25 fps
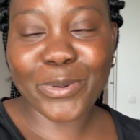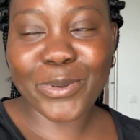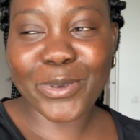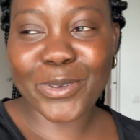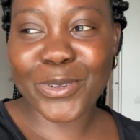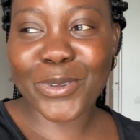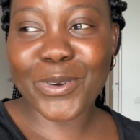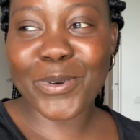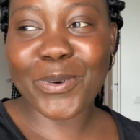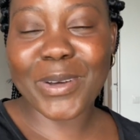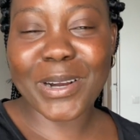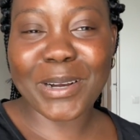
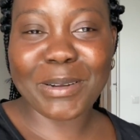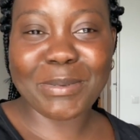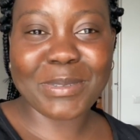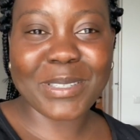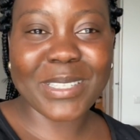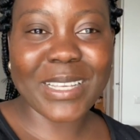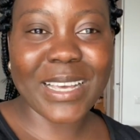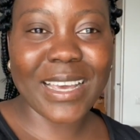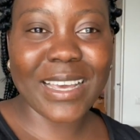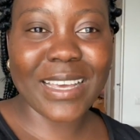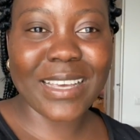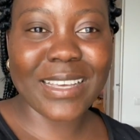You know what I'm
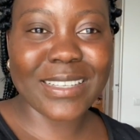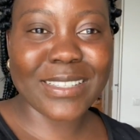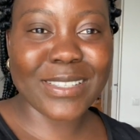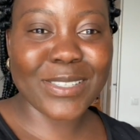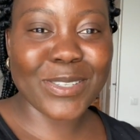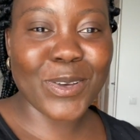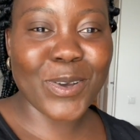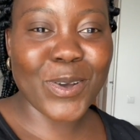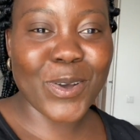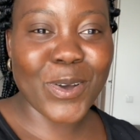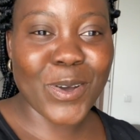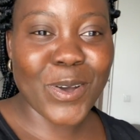saying?
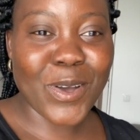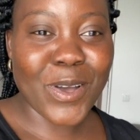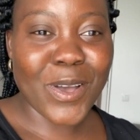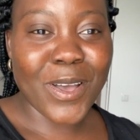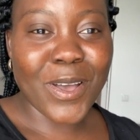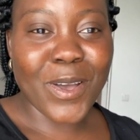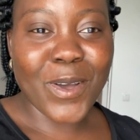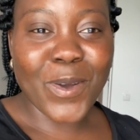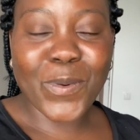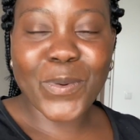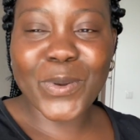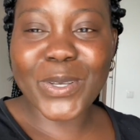So
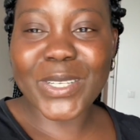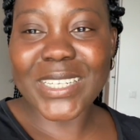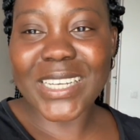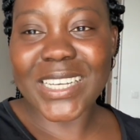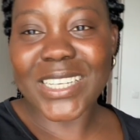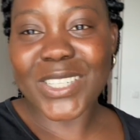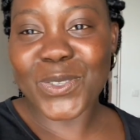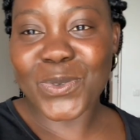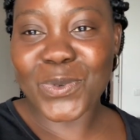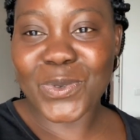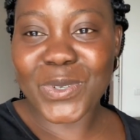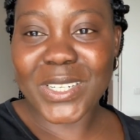we
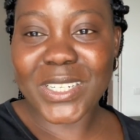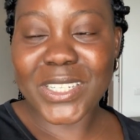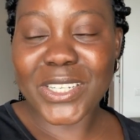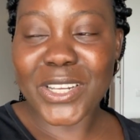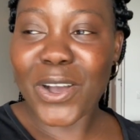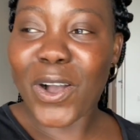just read